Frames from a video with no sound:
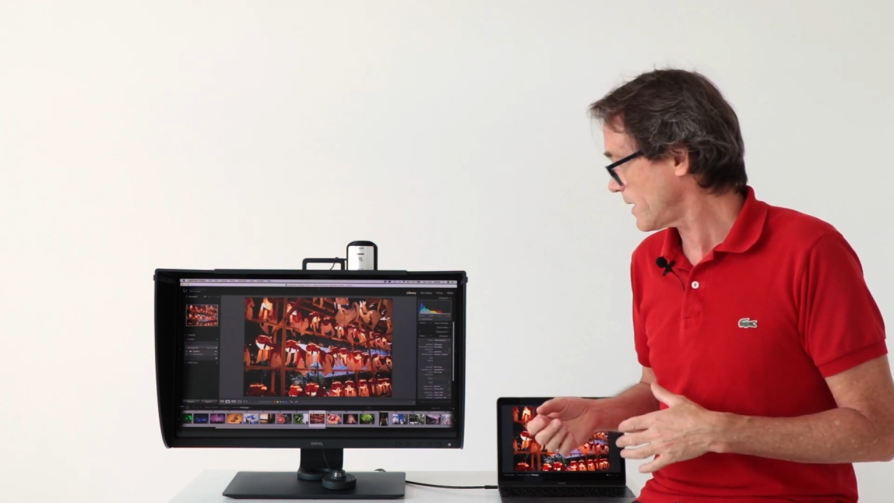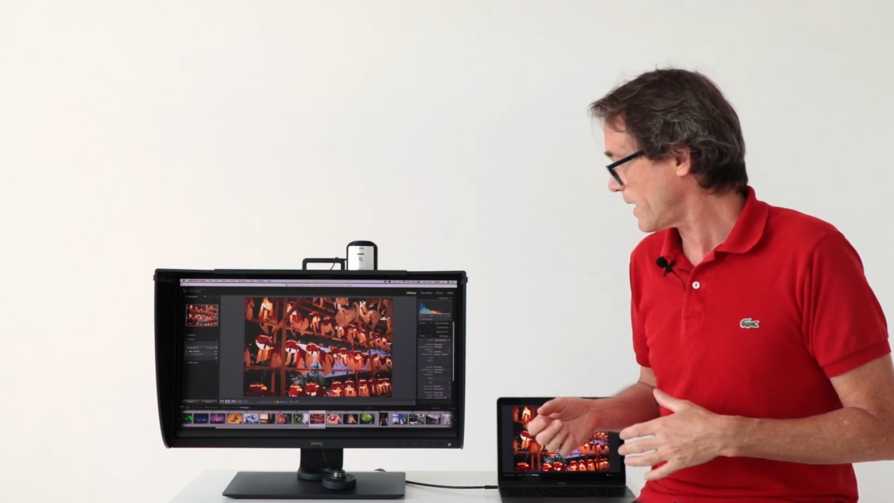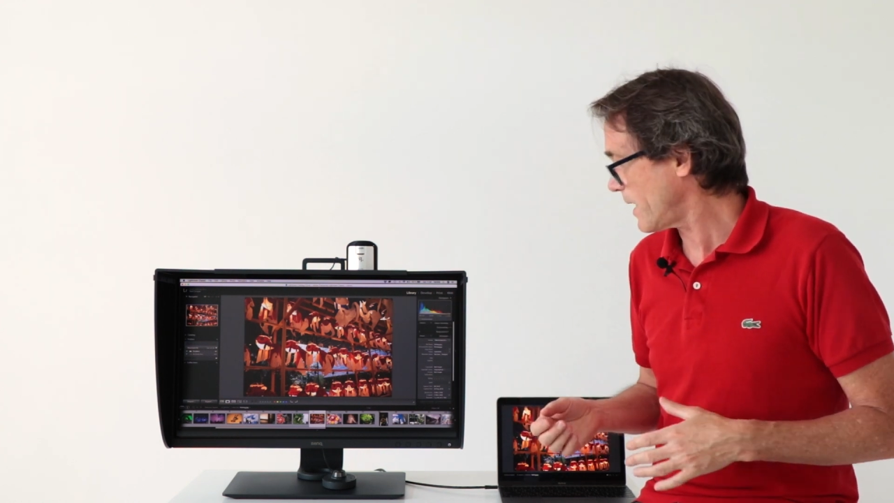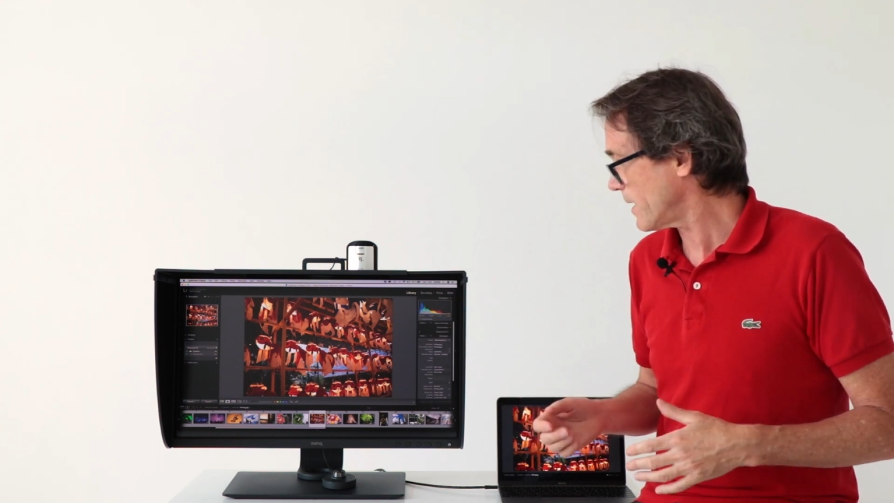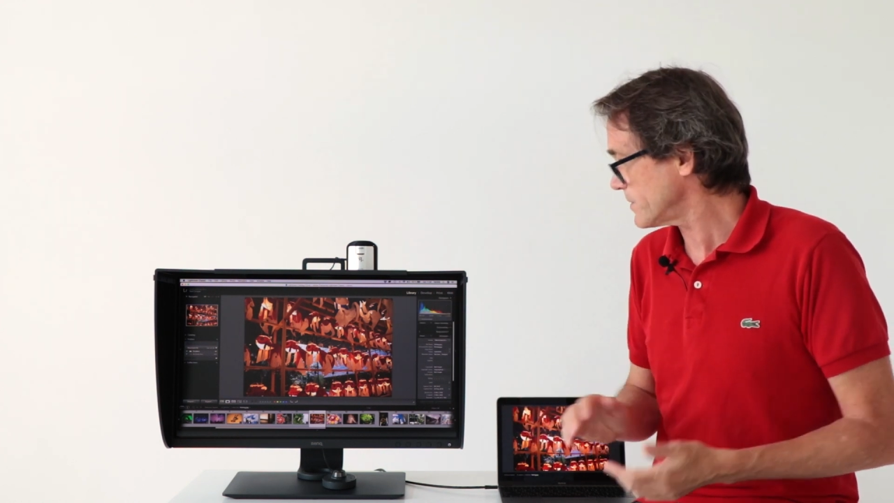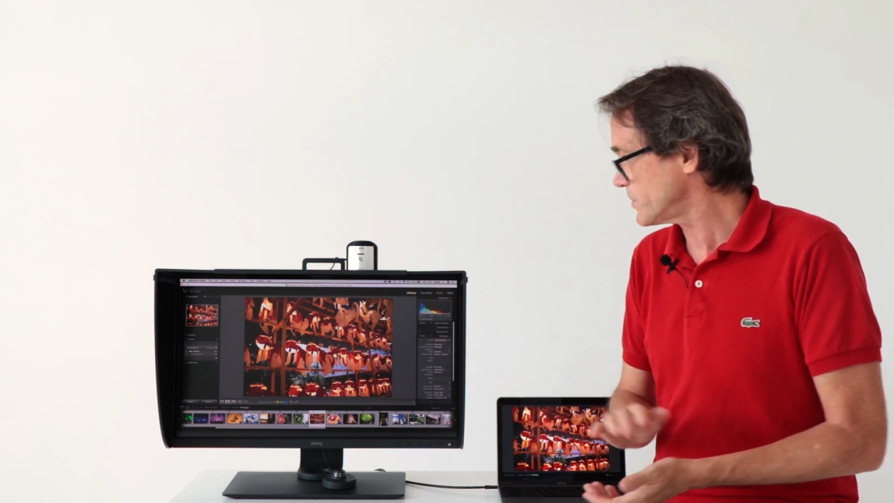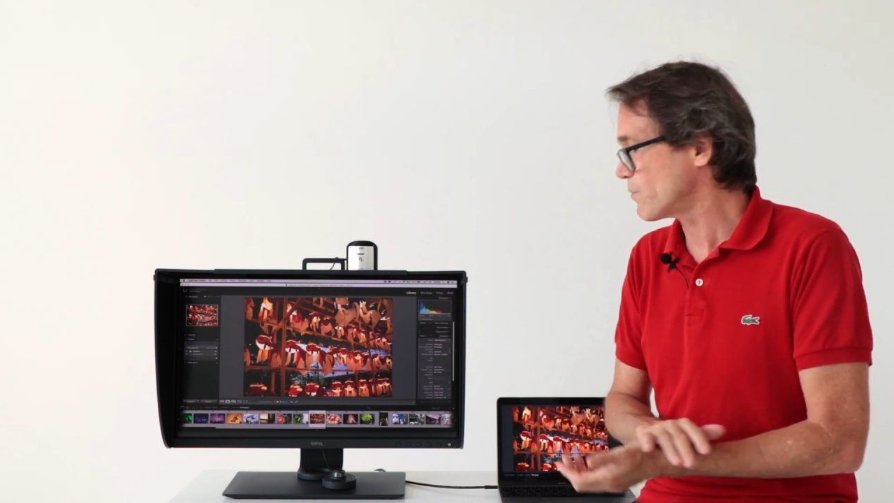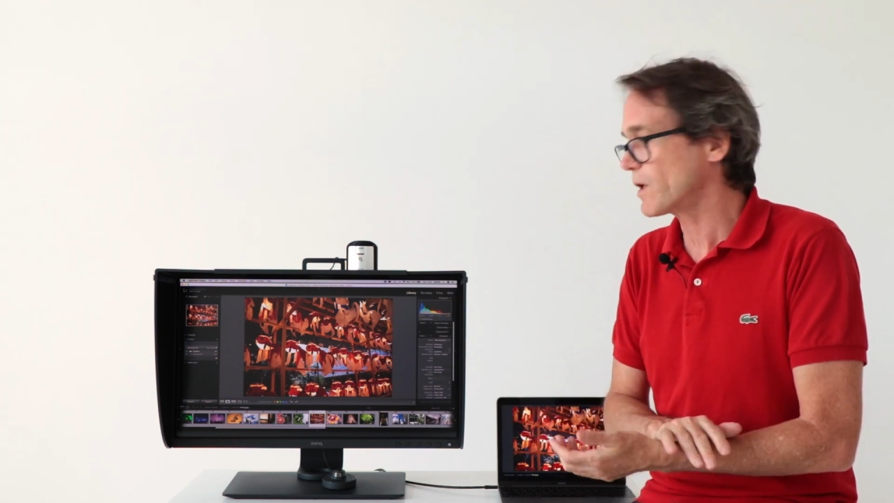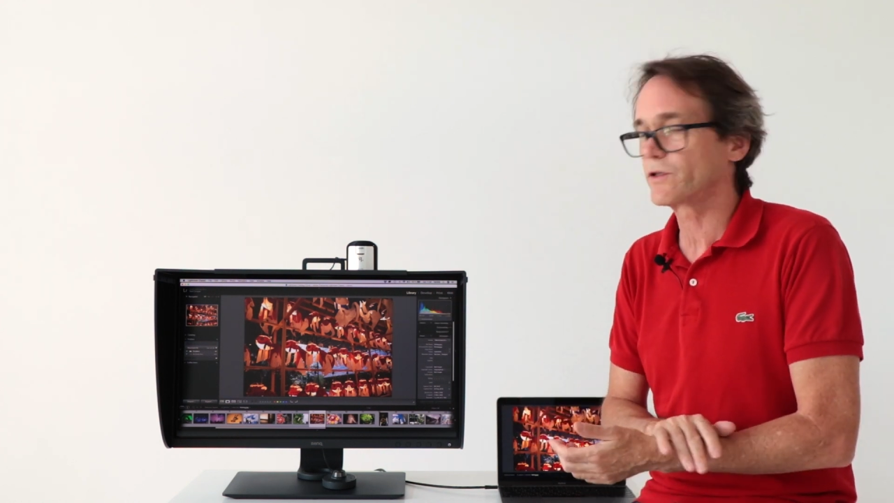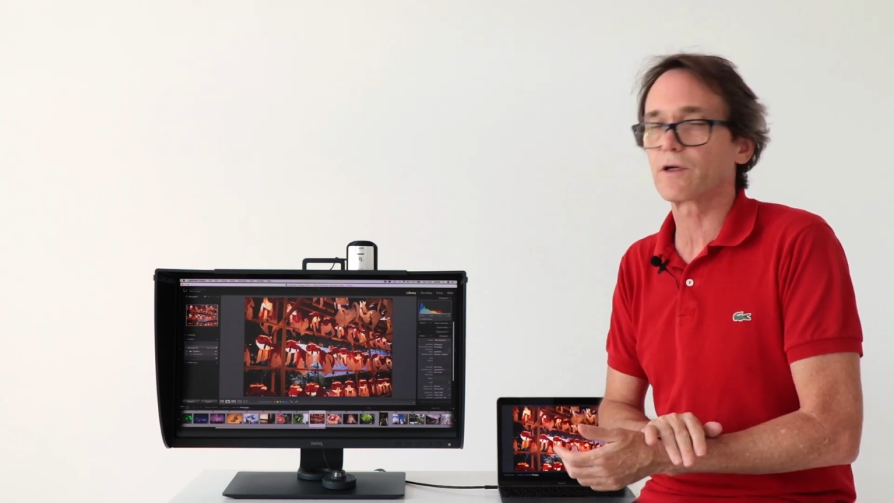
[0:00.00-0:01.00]
and
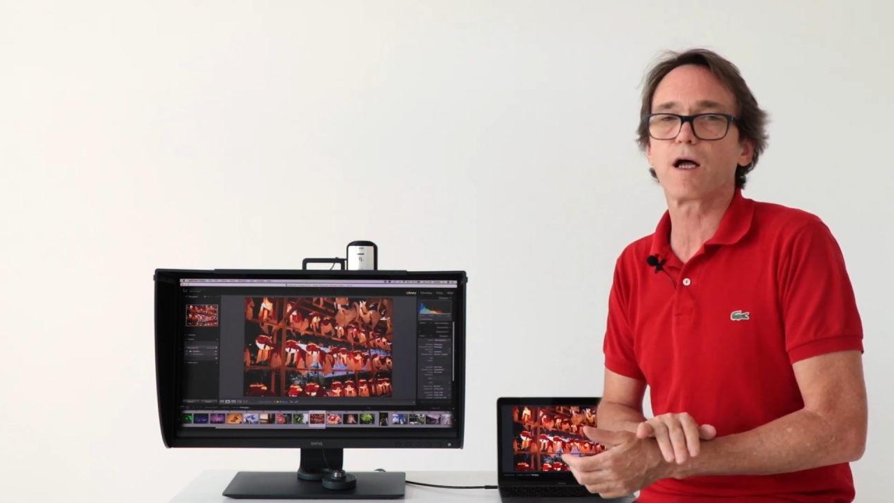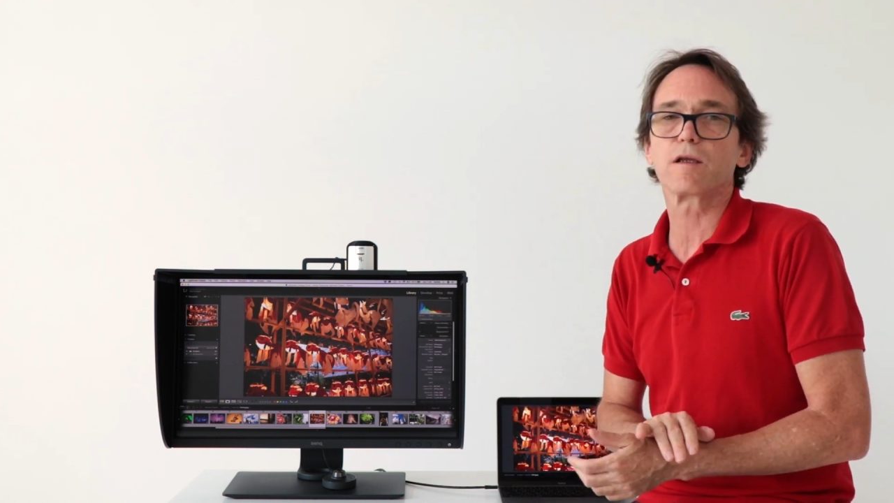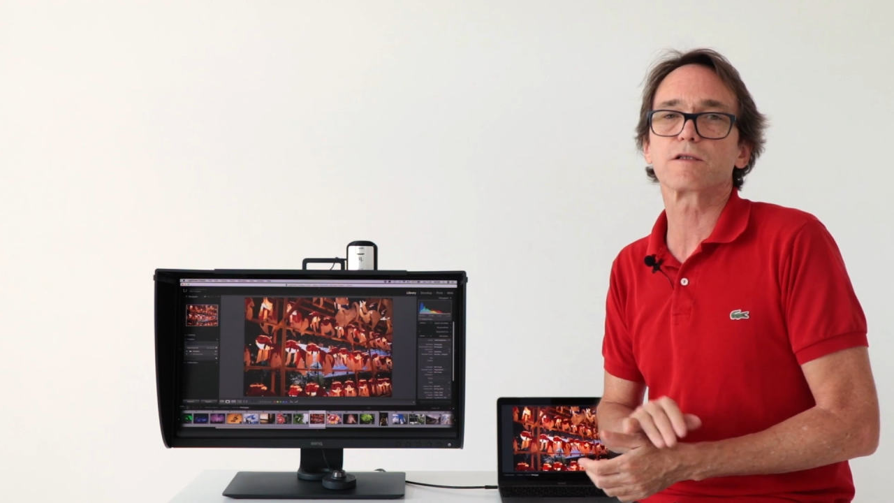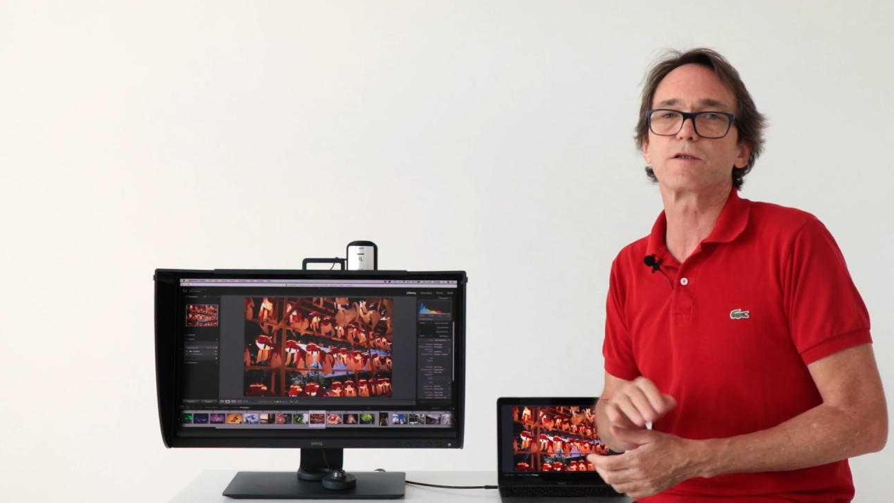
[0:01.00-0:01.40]
you want your colors